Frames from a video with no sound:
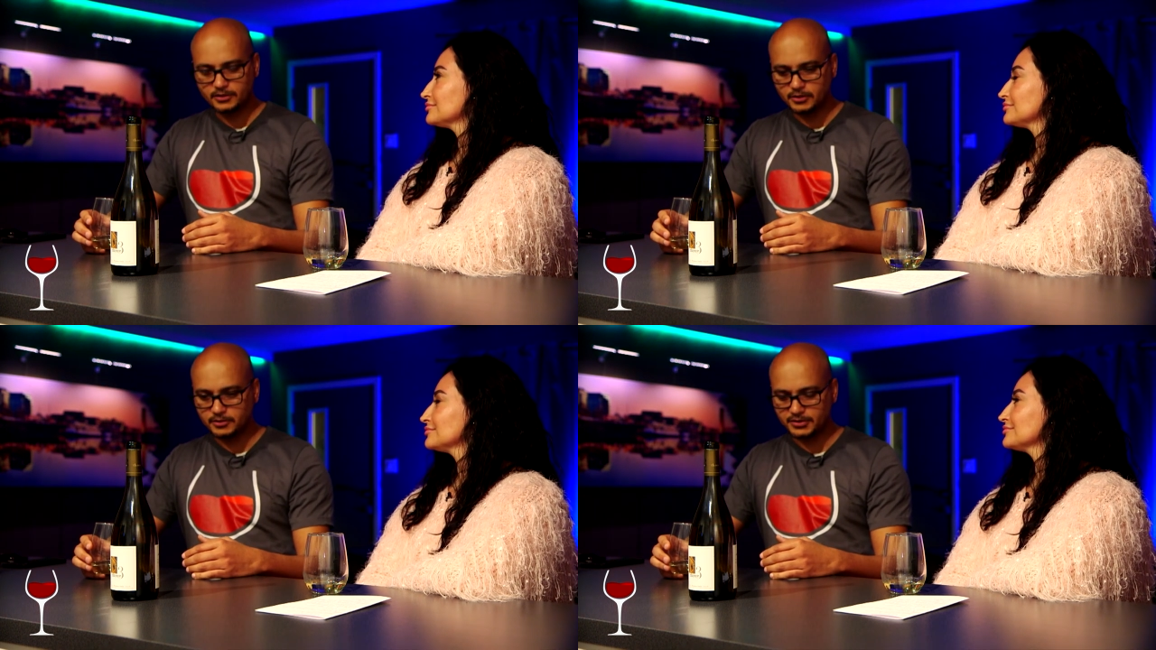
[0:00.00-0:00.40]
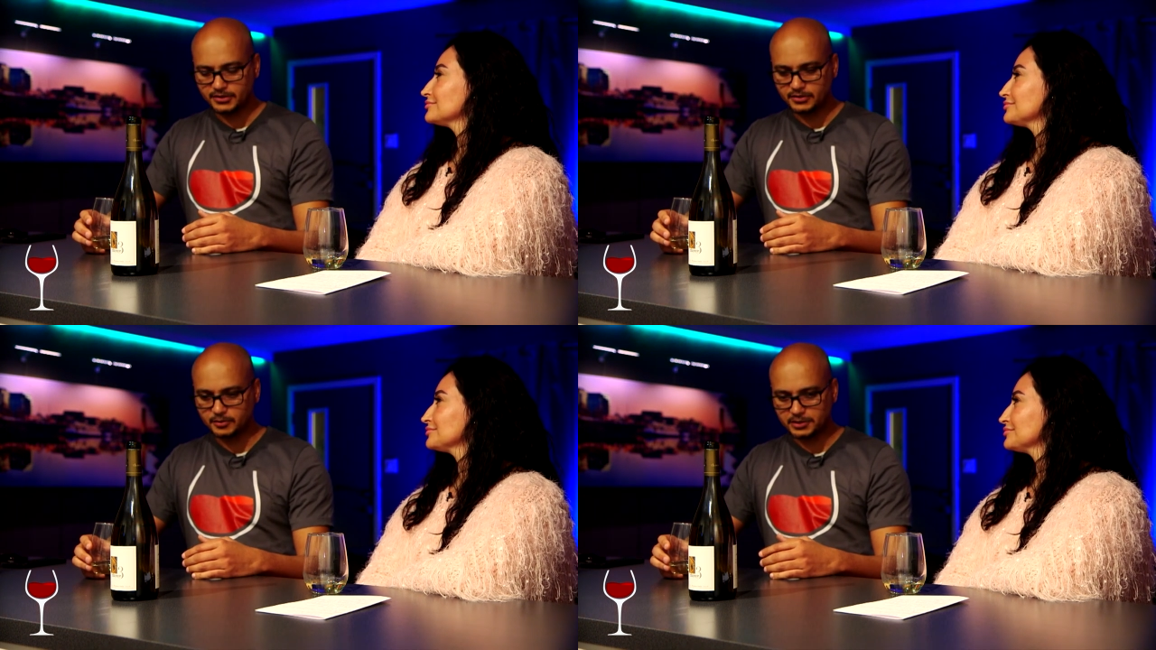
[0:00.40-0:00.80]
Speaker 1: you know,
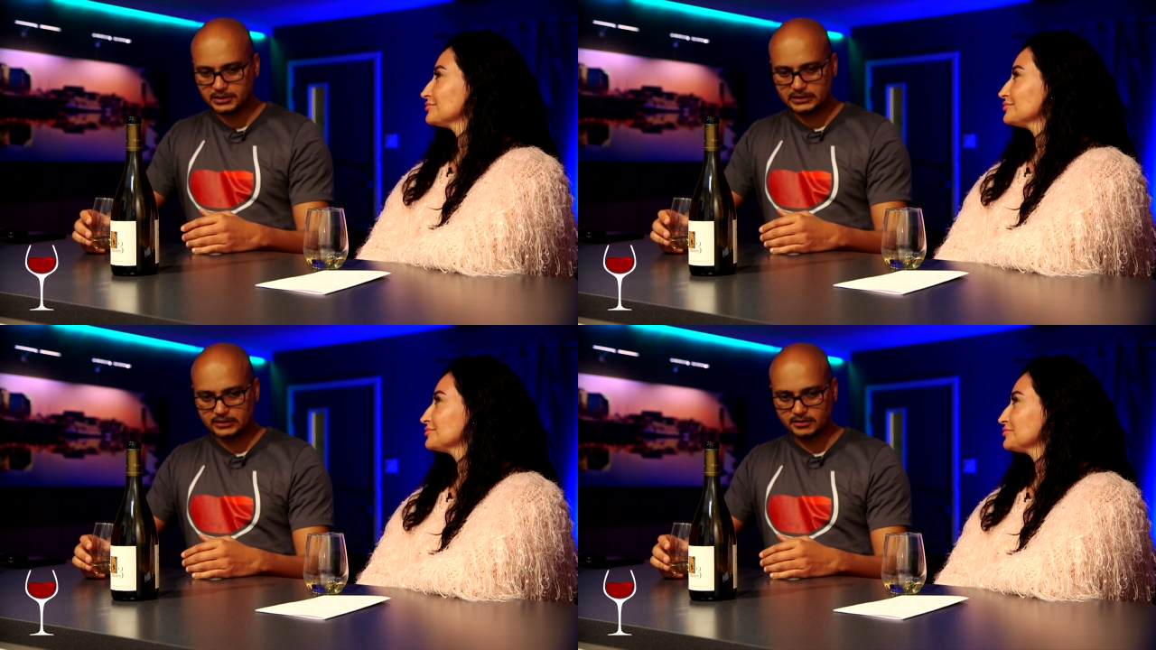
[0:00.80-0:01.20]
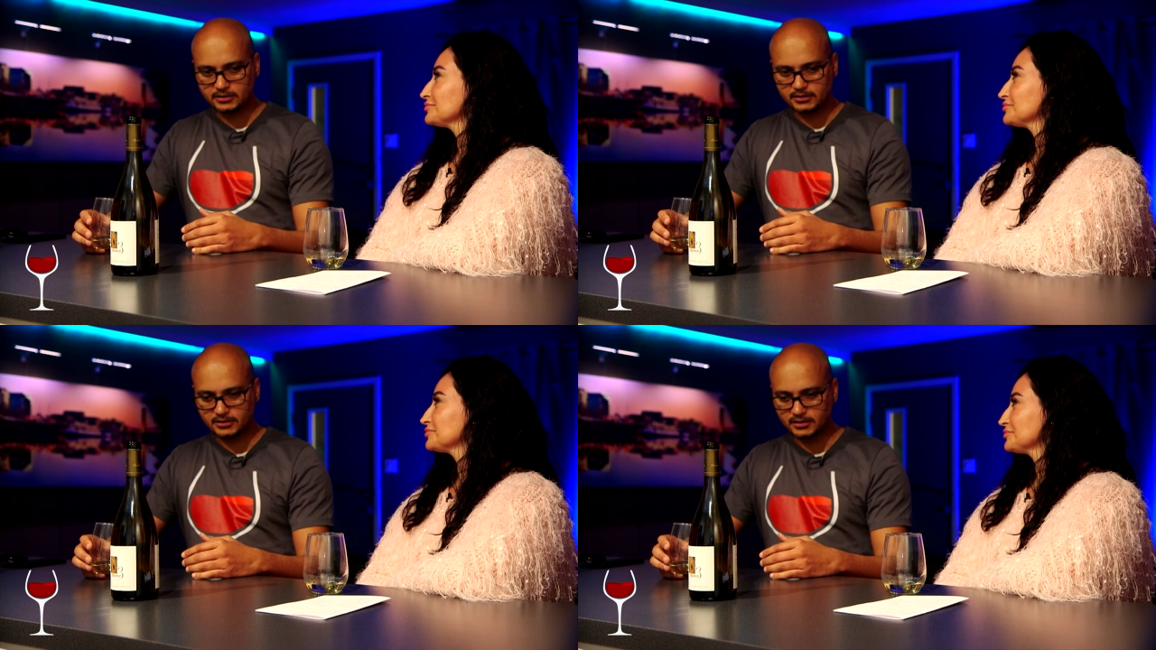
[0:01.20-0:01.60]
was just really,
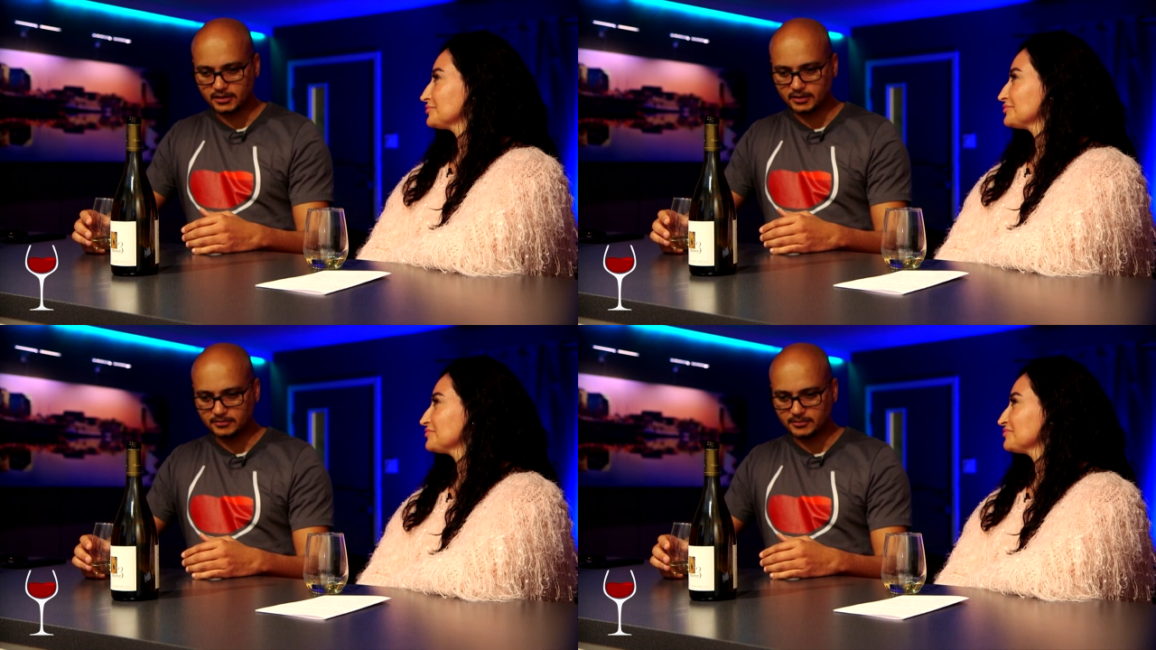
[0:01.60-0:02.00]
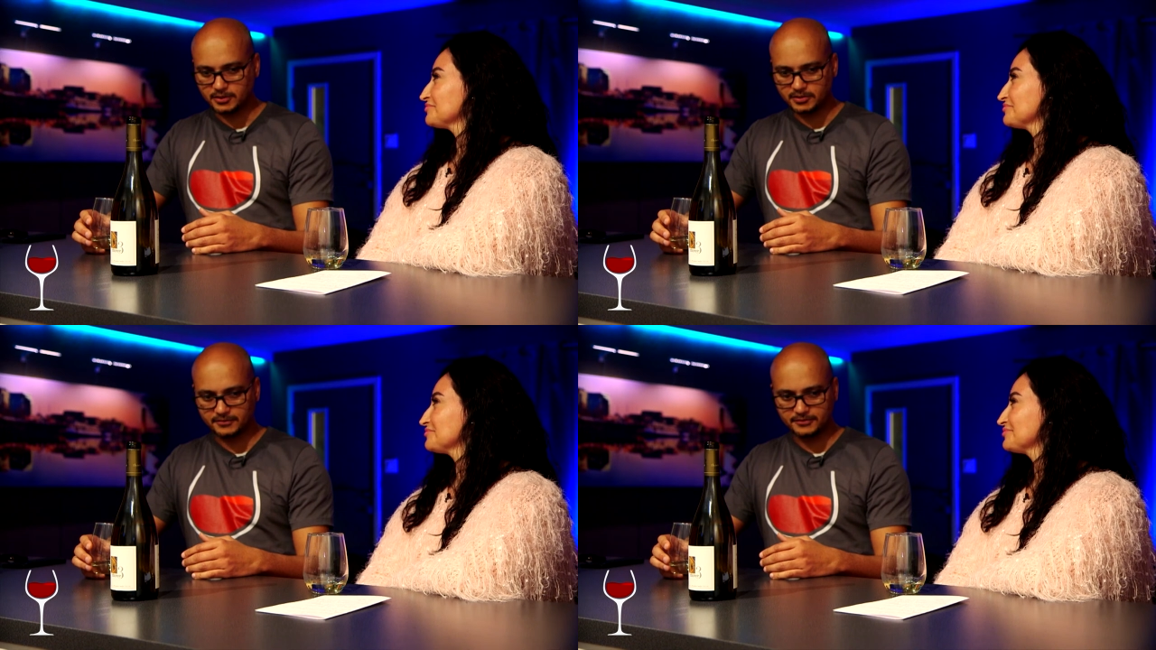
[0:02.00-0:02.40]
it
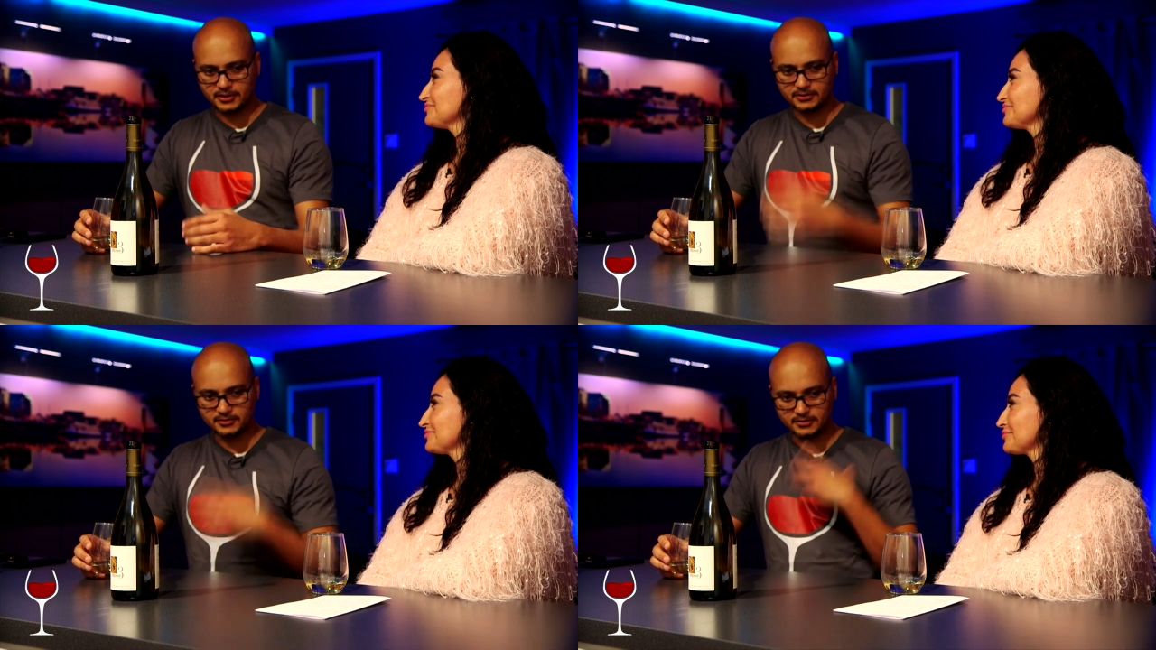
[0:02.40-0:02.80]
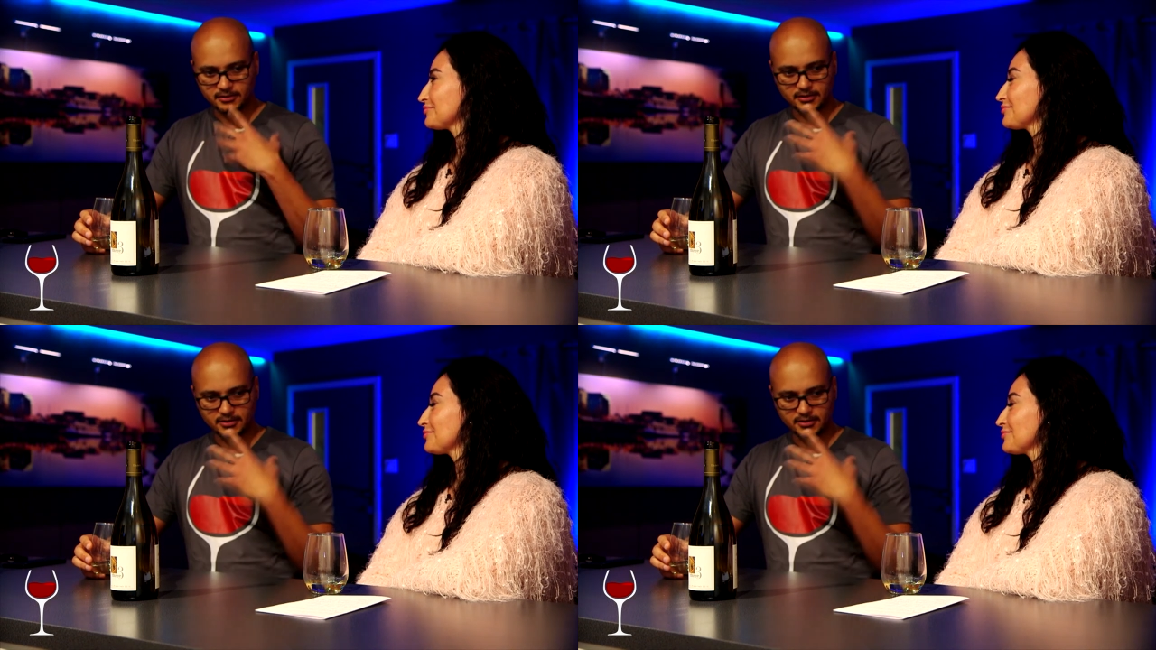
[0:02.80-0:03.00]
was fun.